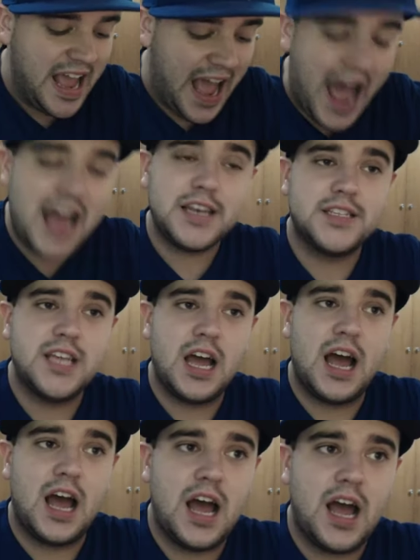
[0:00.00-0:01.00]
at,
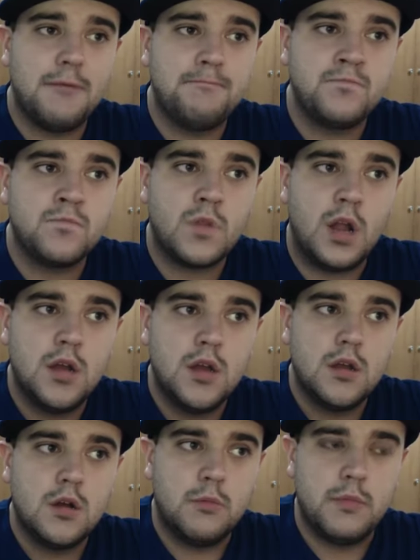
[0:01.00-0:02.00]
oh
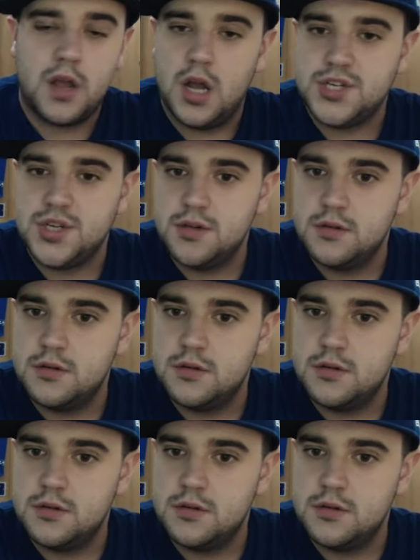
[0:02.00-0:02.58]
my gosh,